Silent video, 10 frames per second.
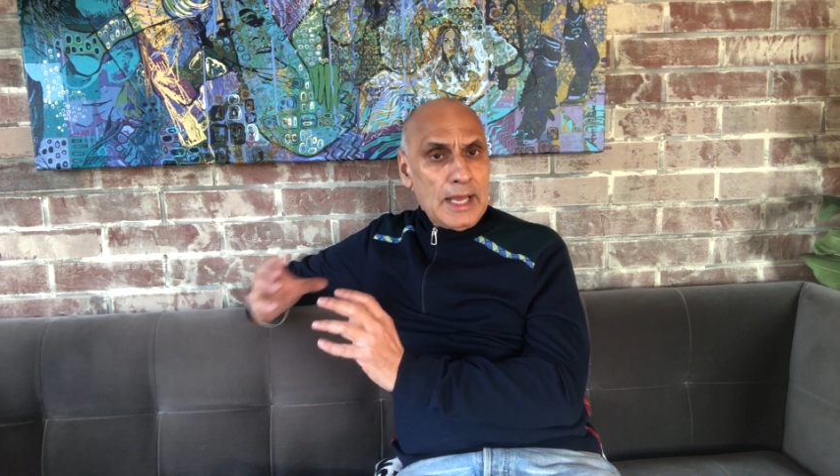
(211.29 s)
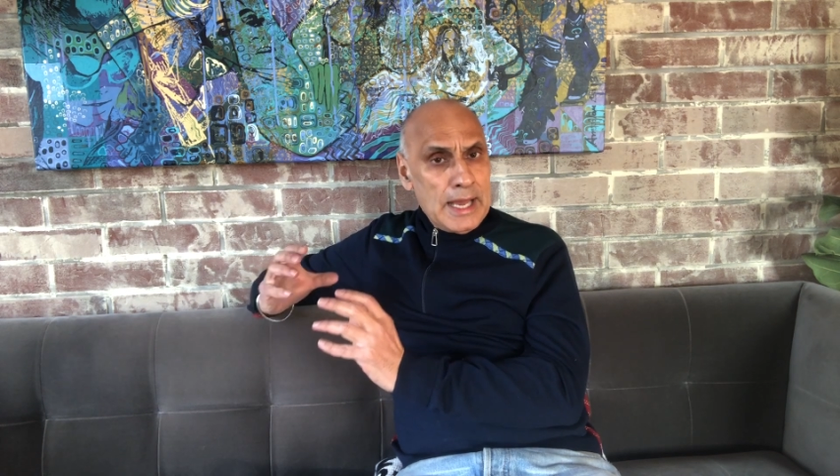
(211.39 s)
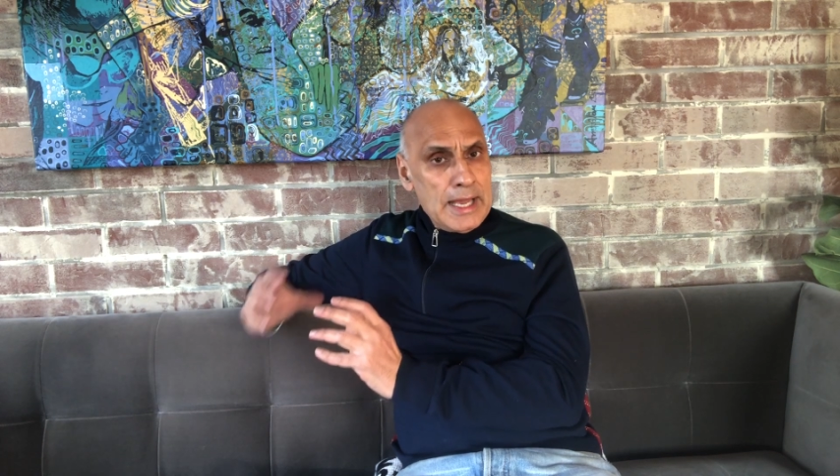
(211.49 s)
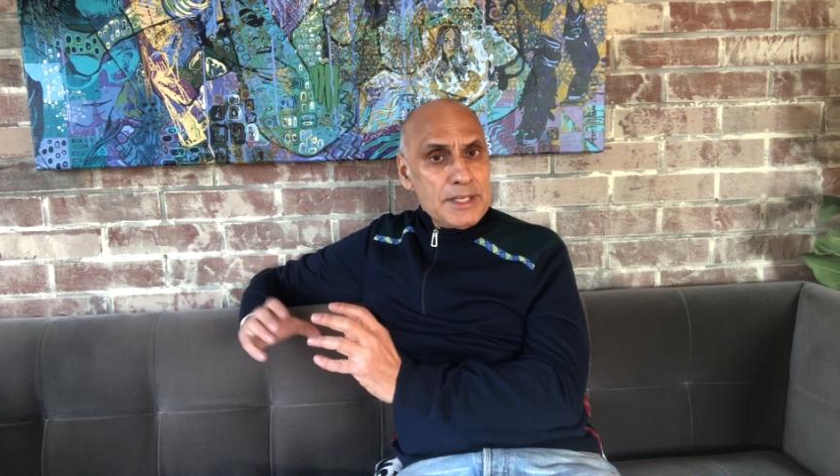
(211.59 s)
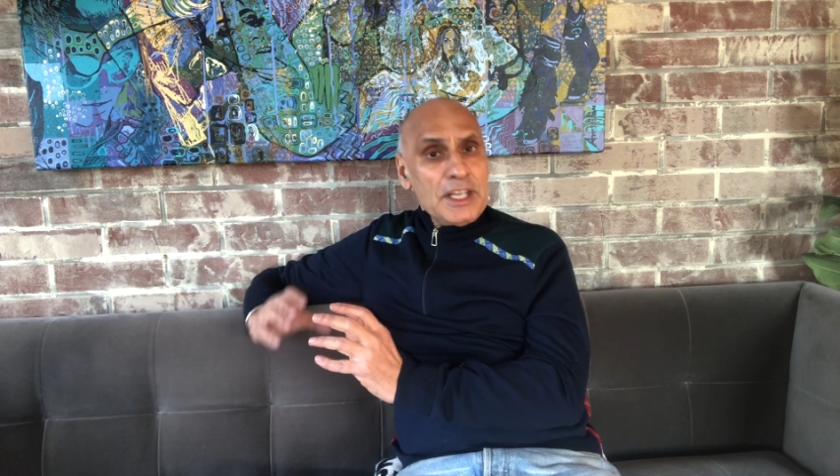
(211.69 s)

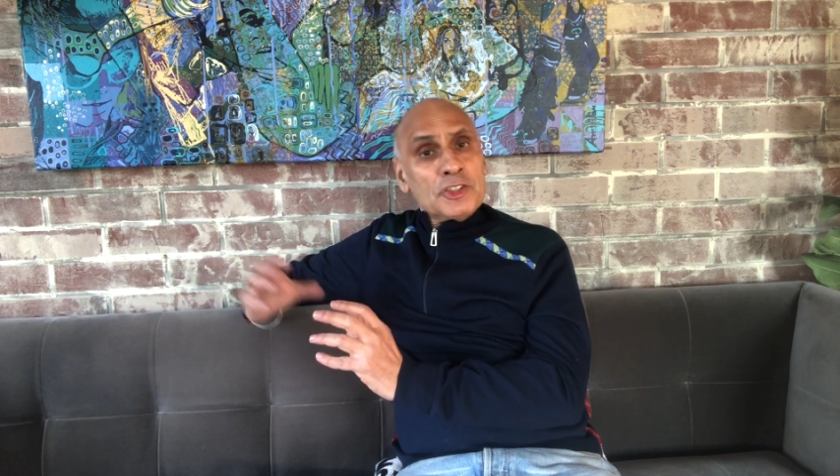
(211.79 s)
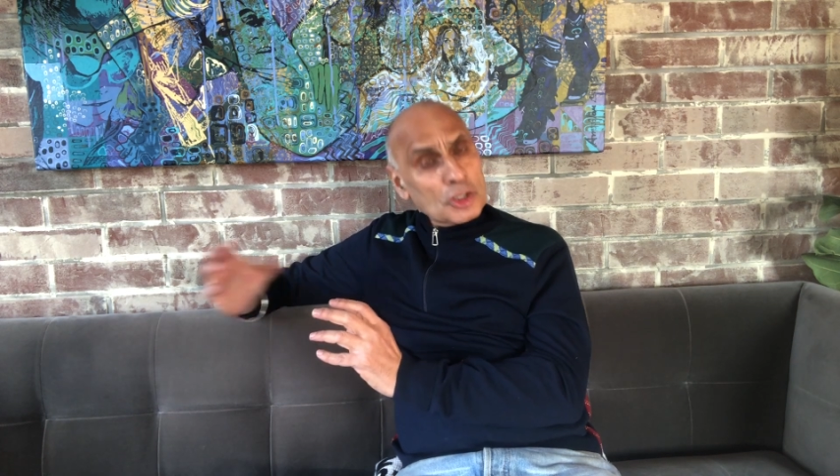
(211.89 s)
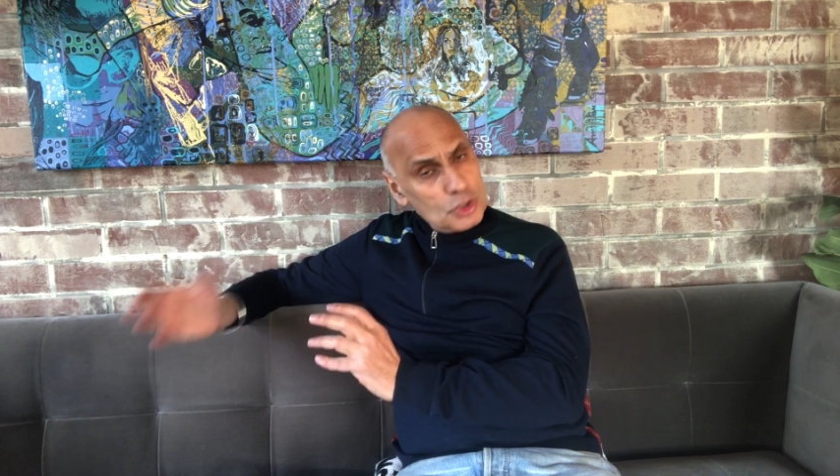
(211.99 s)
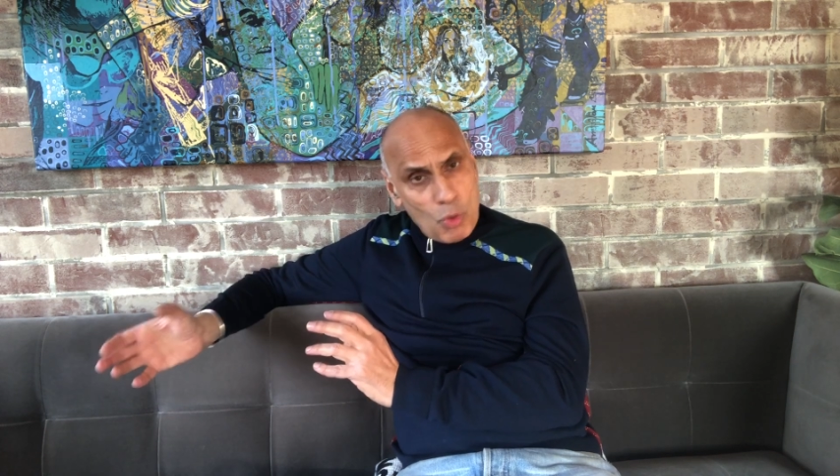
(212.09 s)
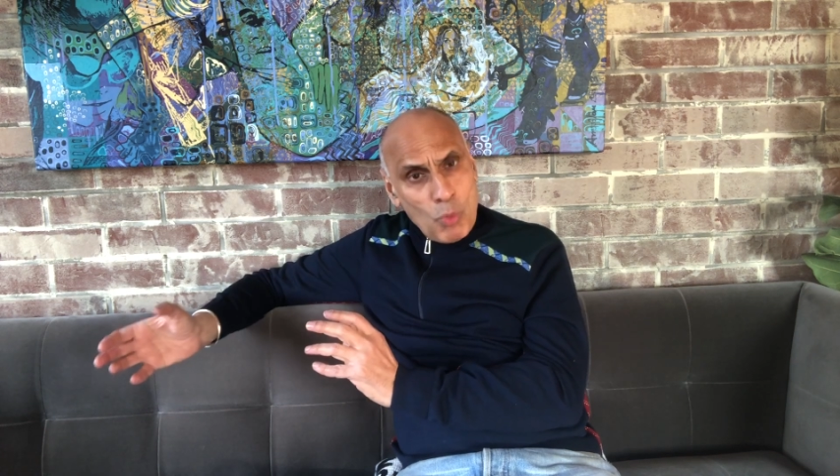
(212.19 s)
and it
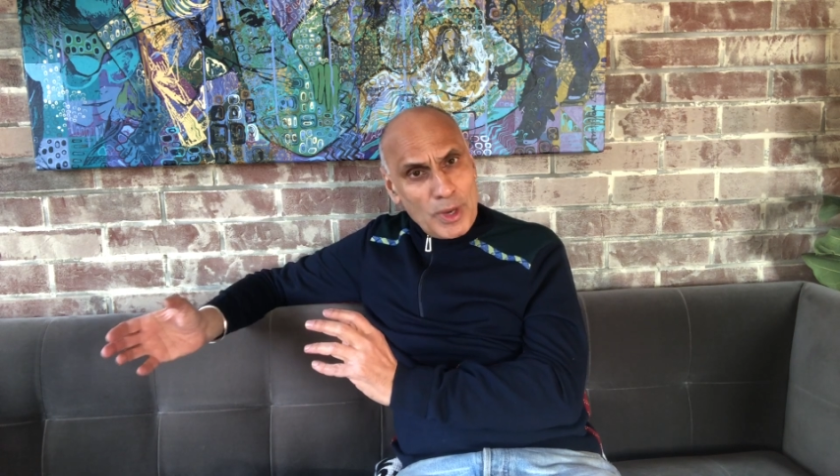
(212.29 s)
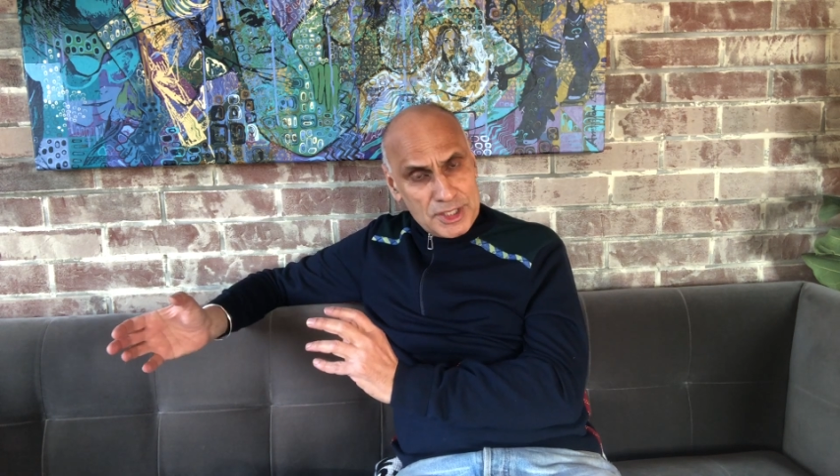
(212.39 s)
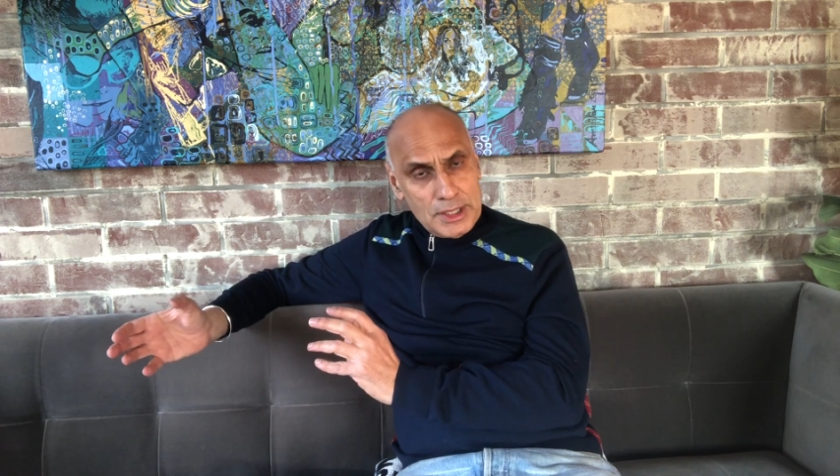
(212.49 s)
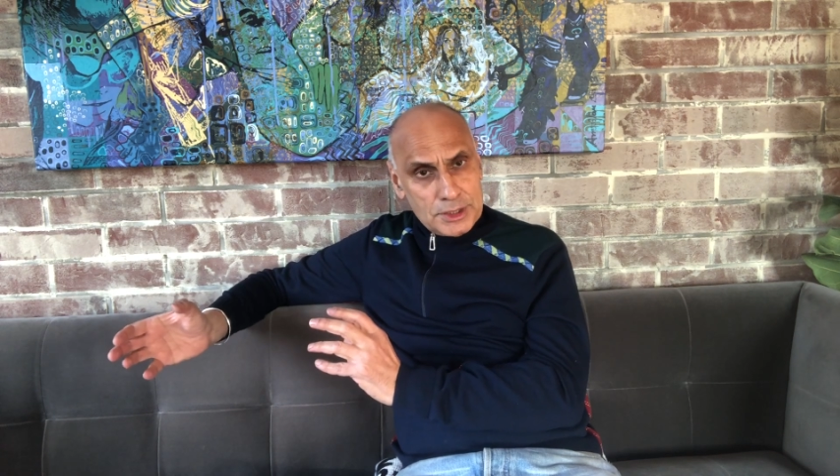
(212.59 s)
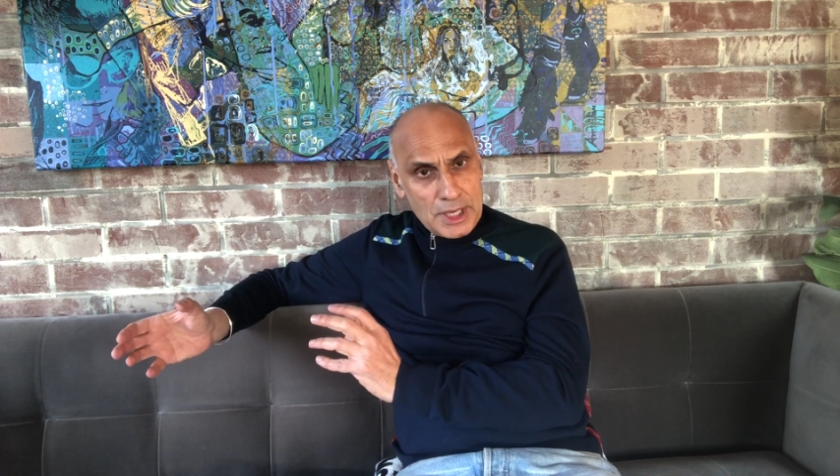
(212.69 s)
doesn't
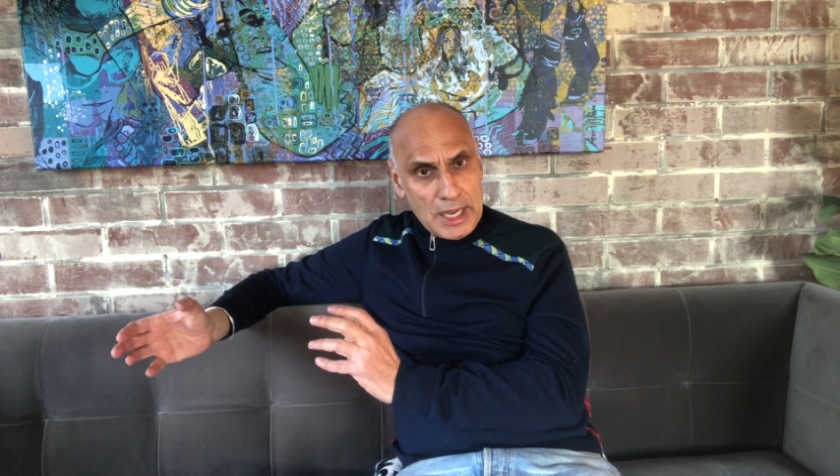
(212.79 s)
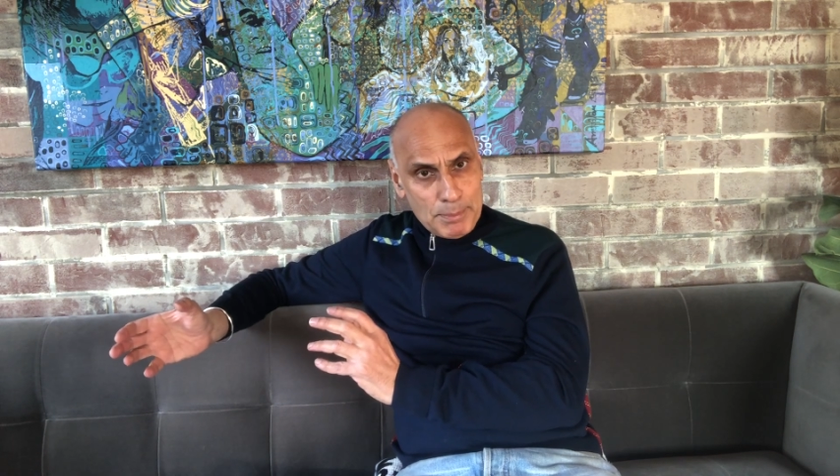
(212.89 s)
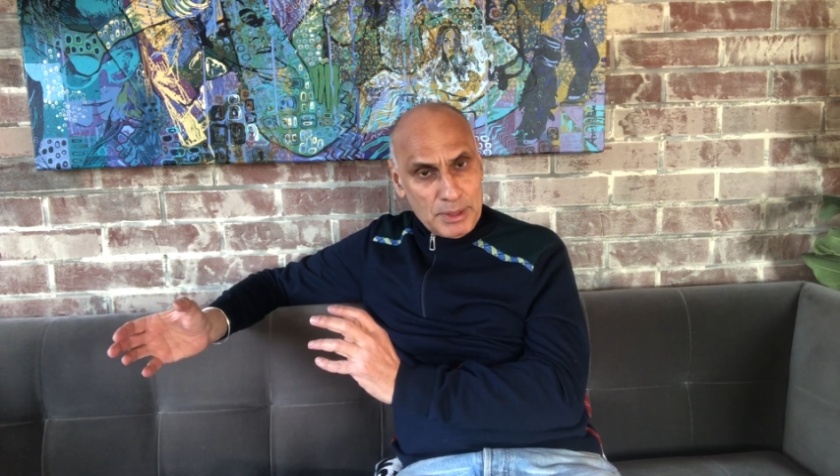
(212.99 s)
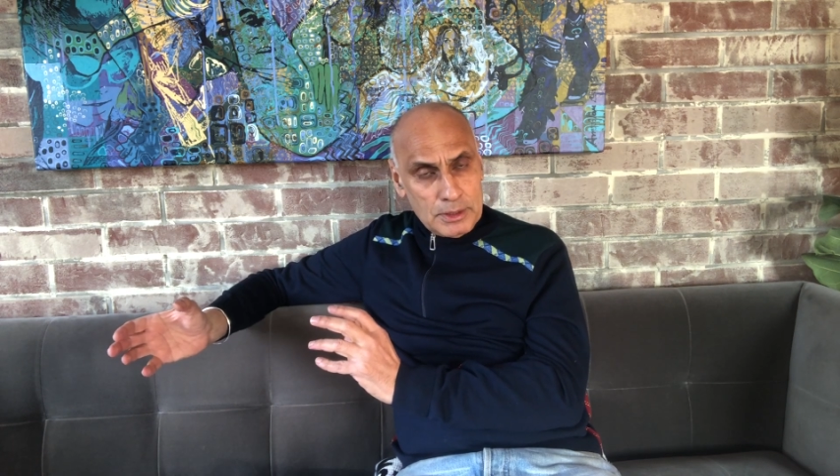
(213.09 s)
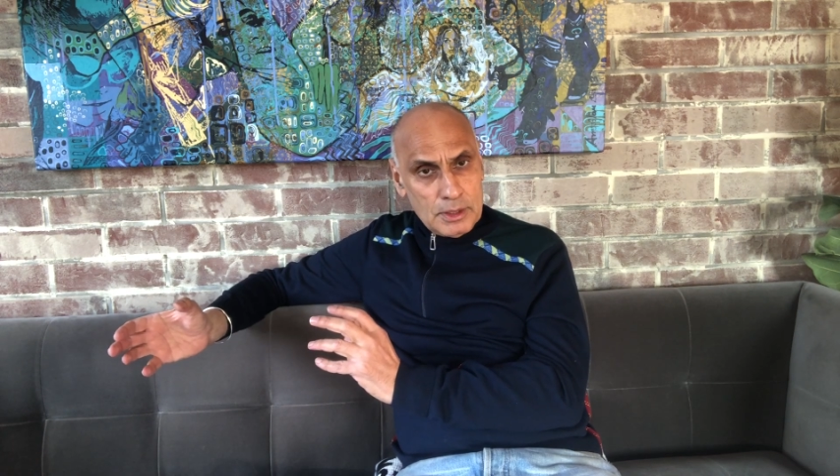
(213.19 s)
always need to
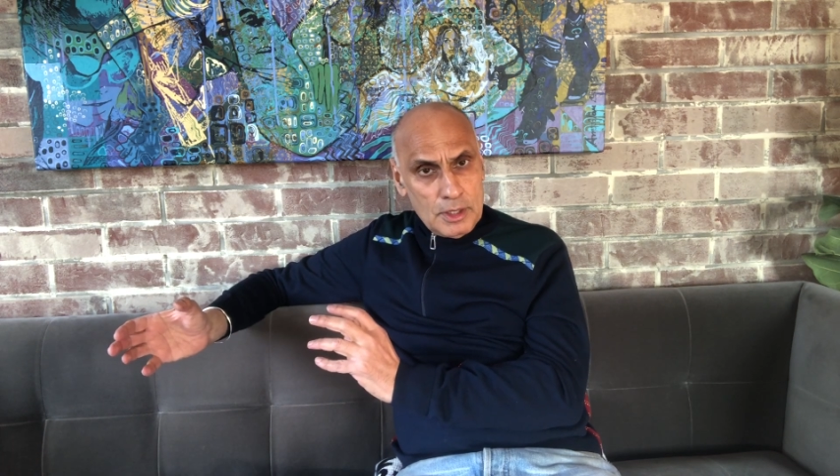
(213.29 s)
happen.